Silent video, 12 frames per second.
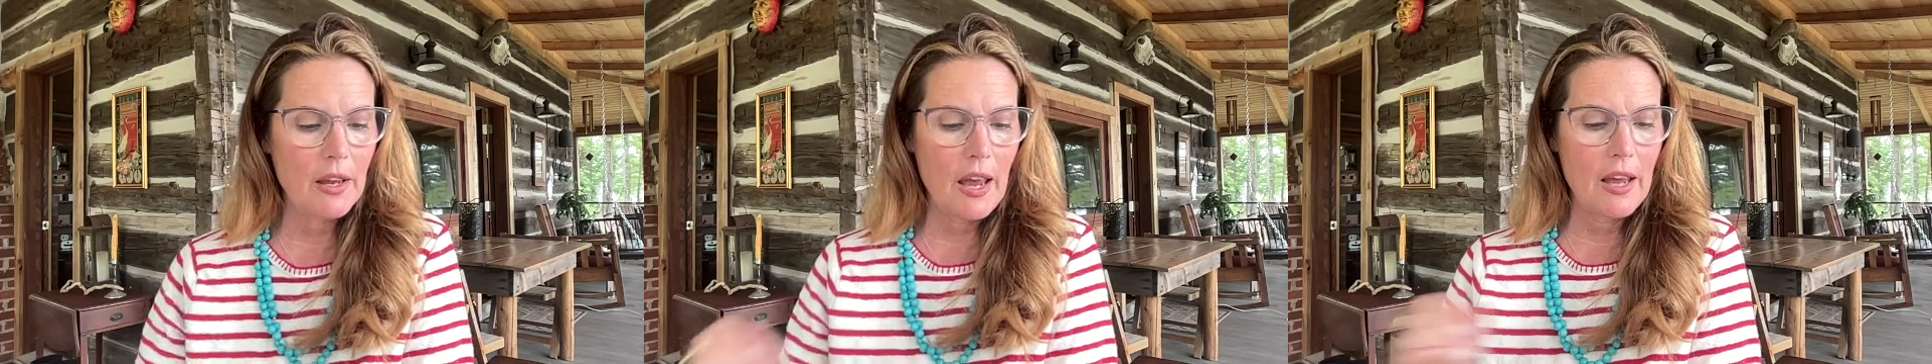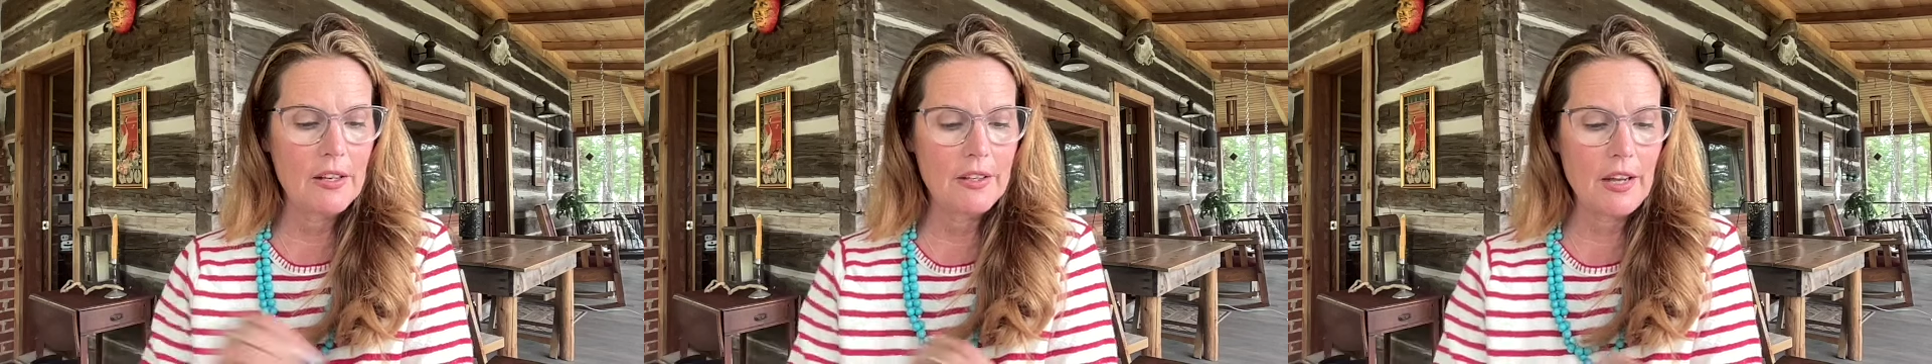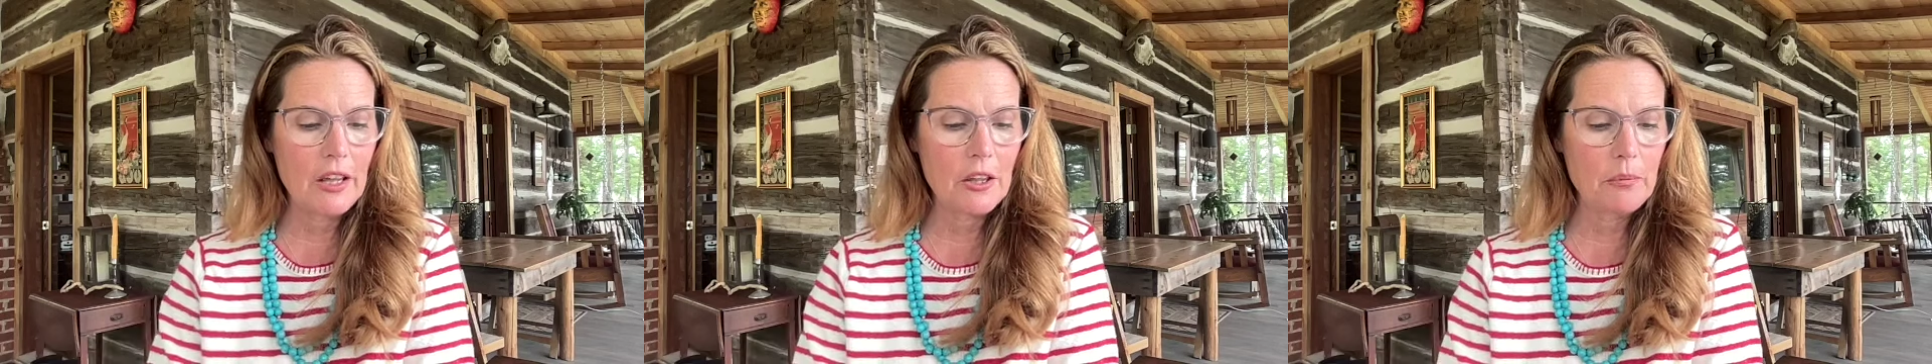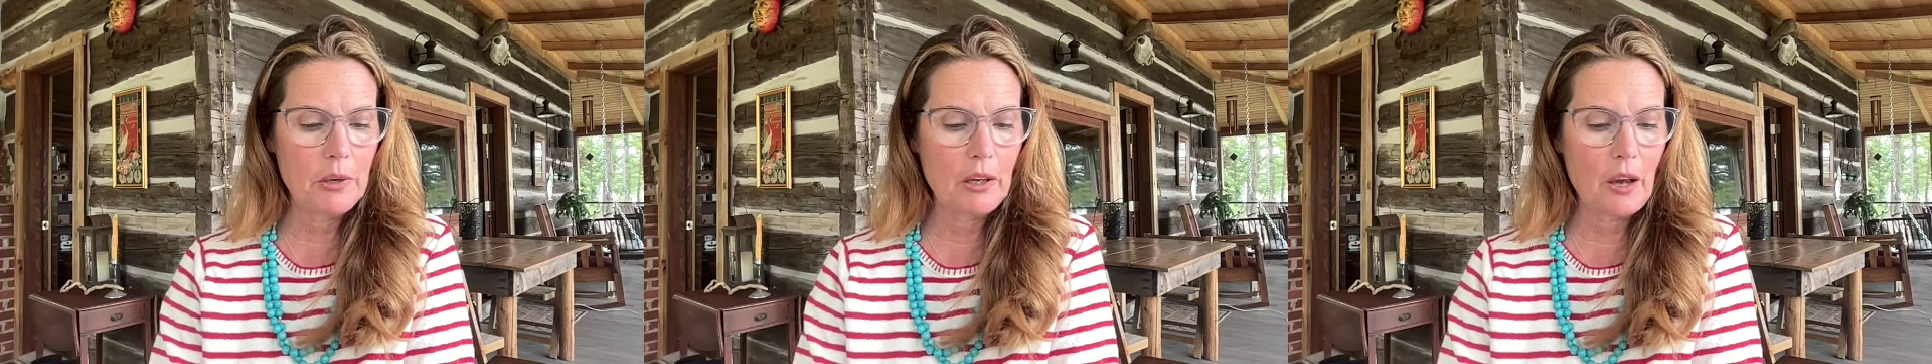and death
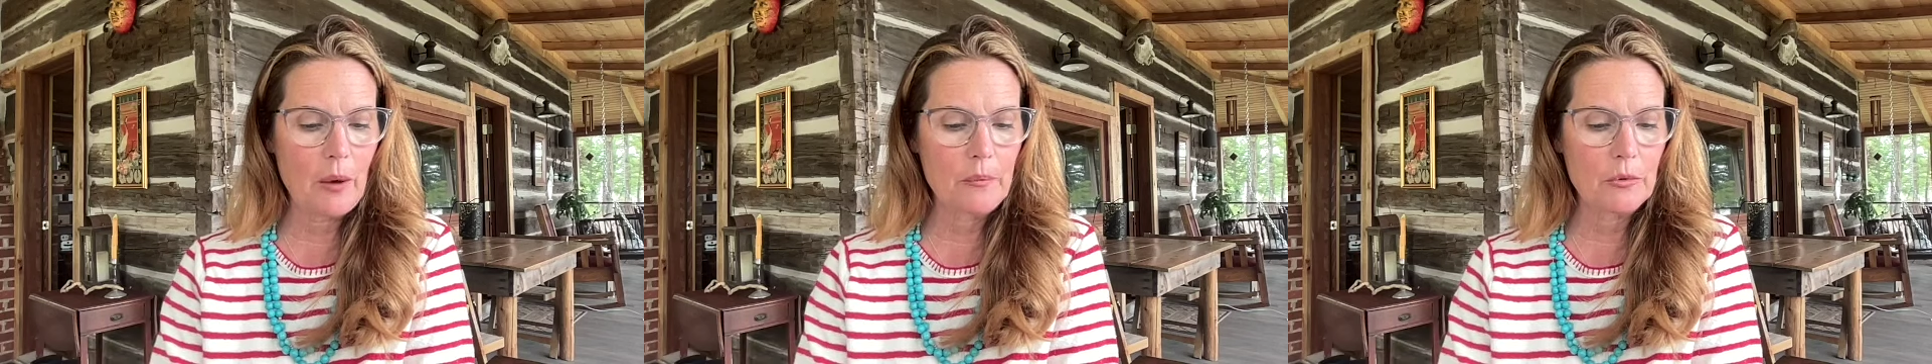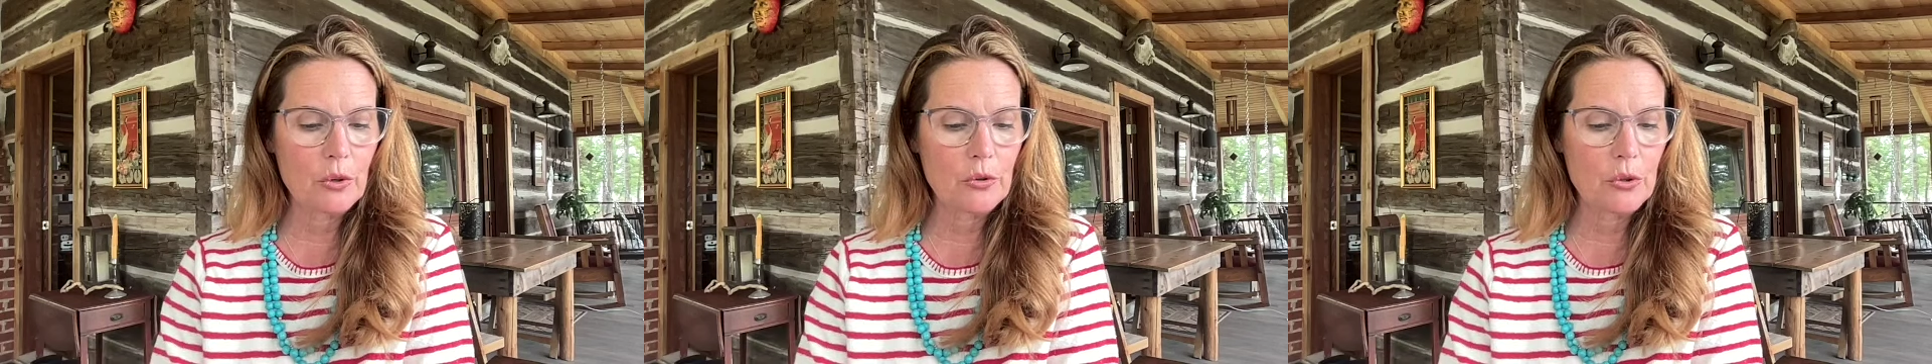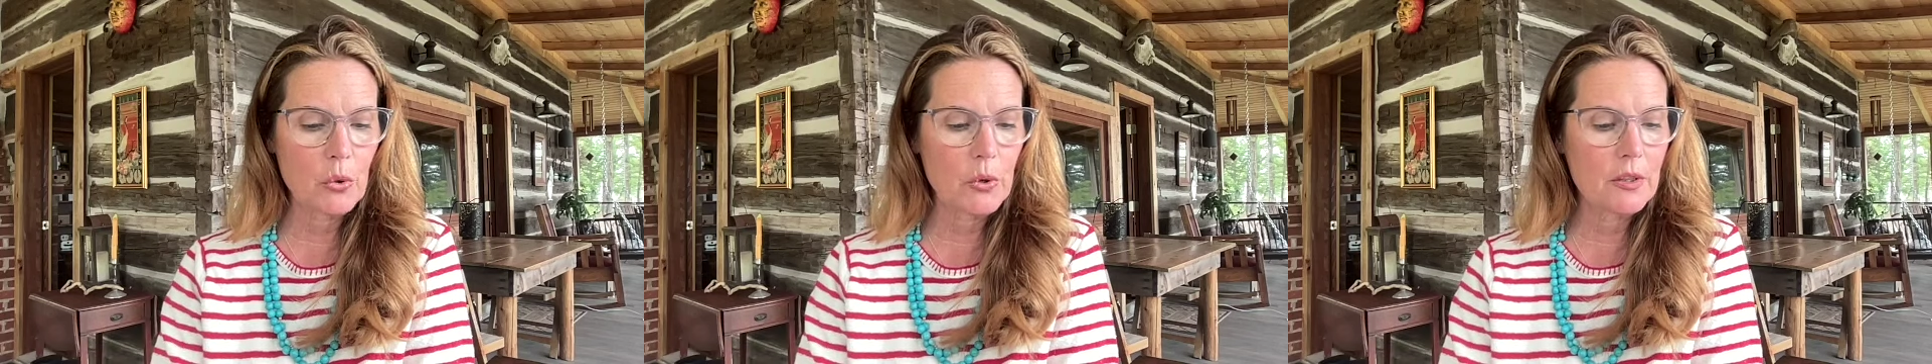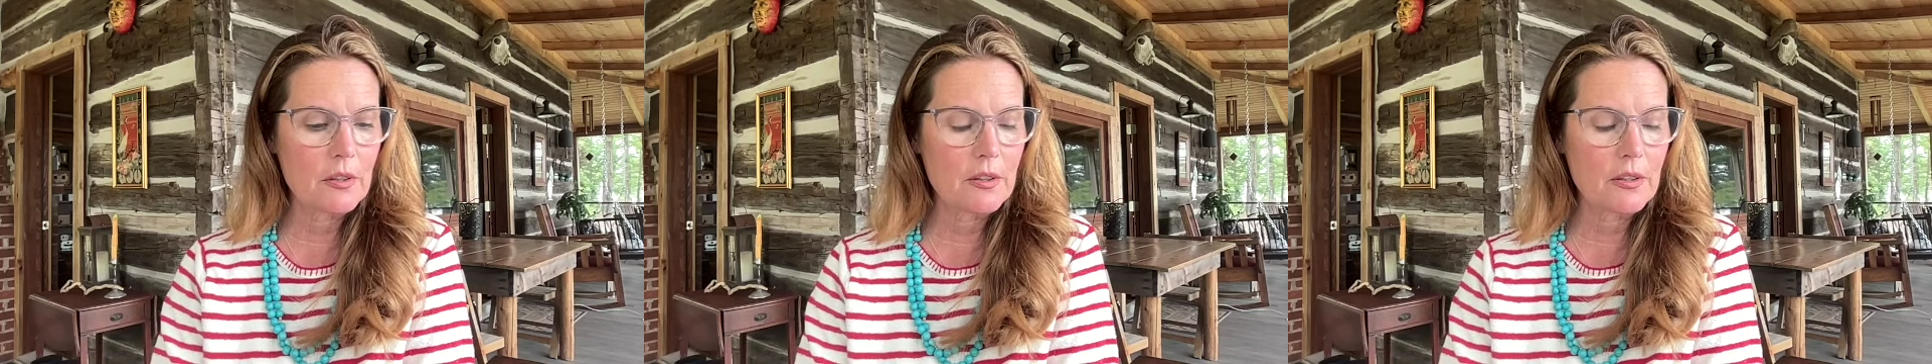becomes our
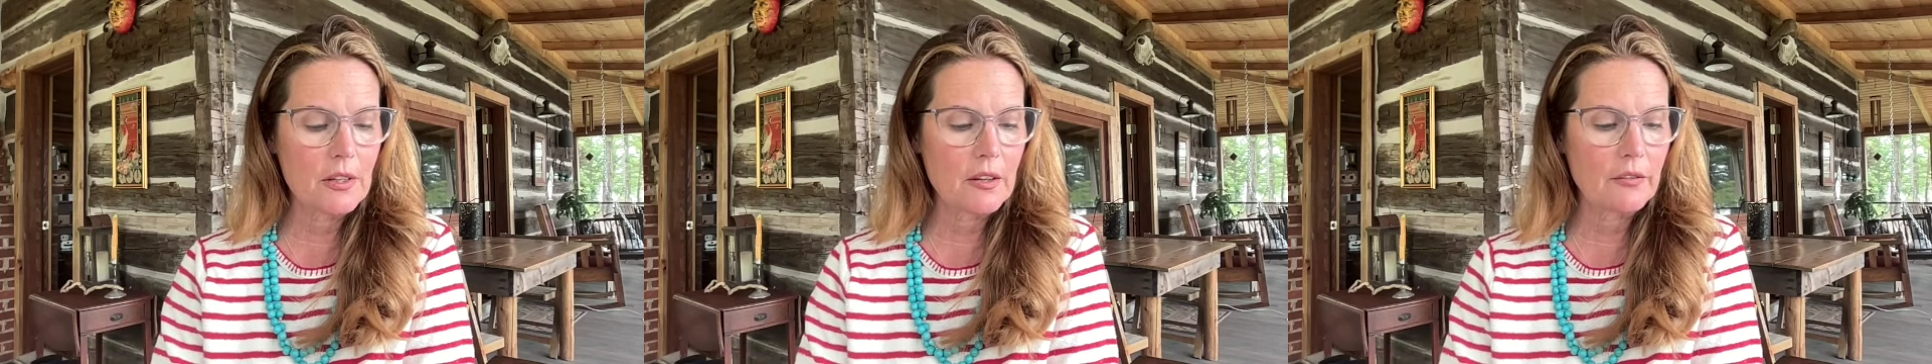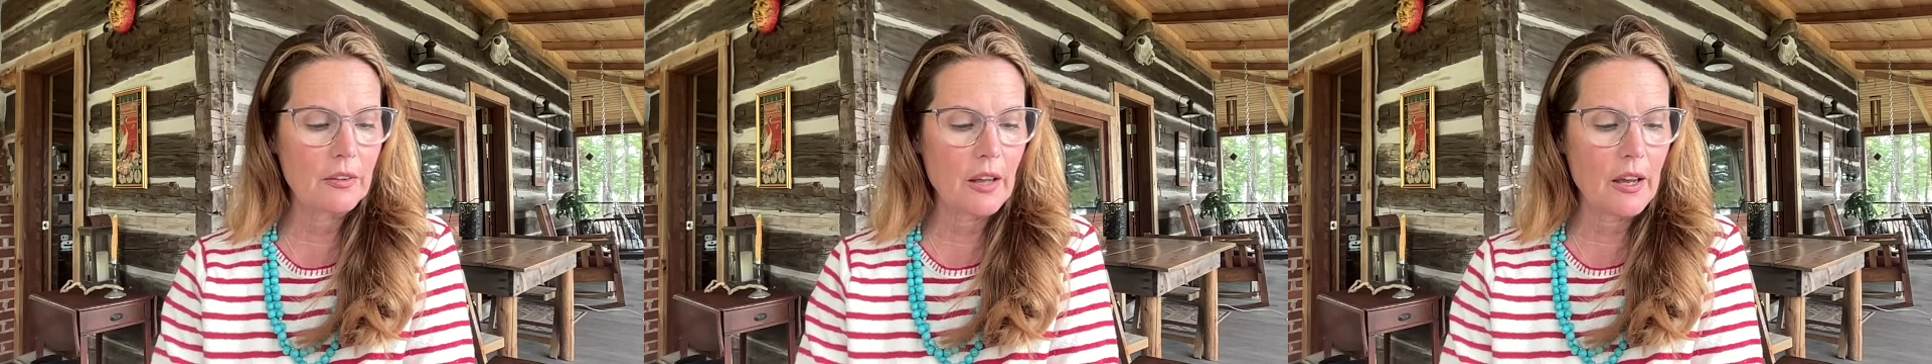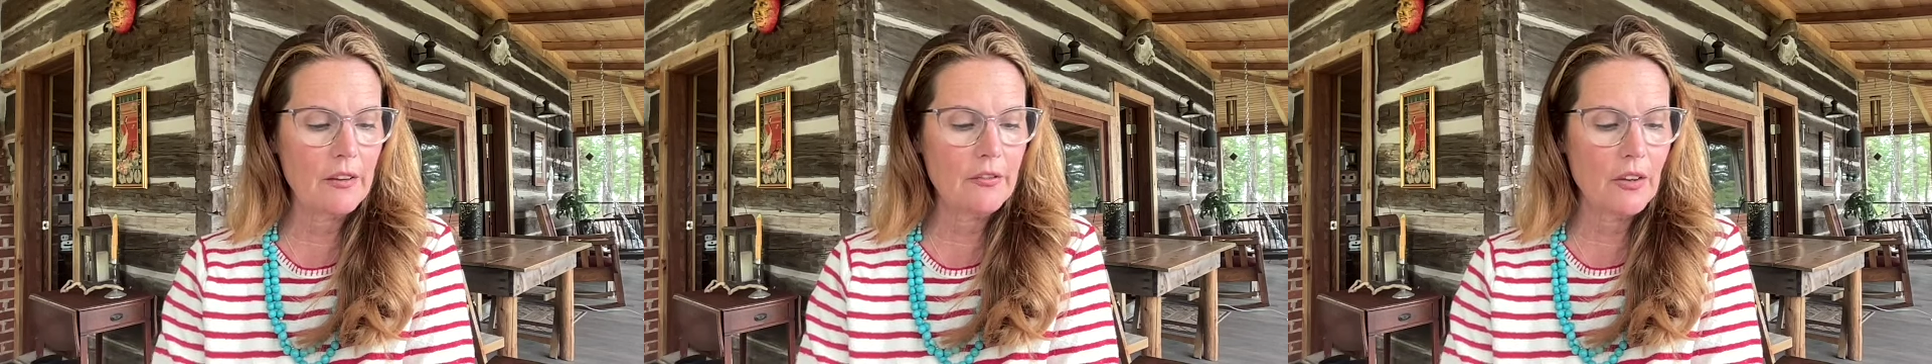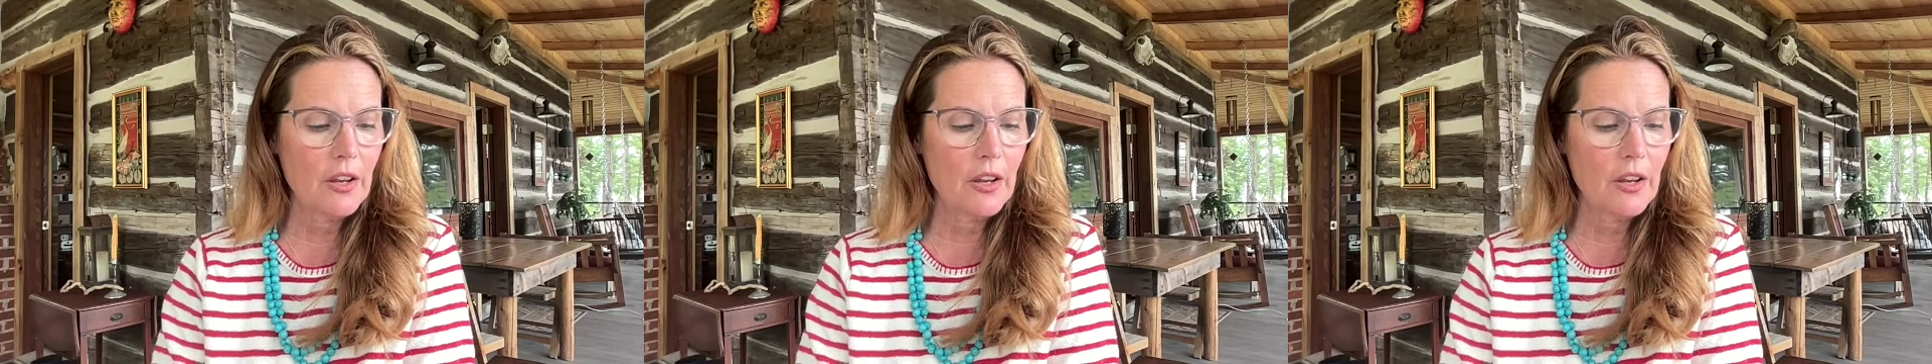choice instead of life?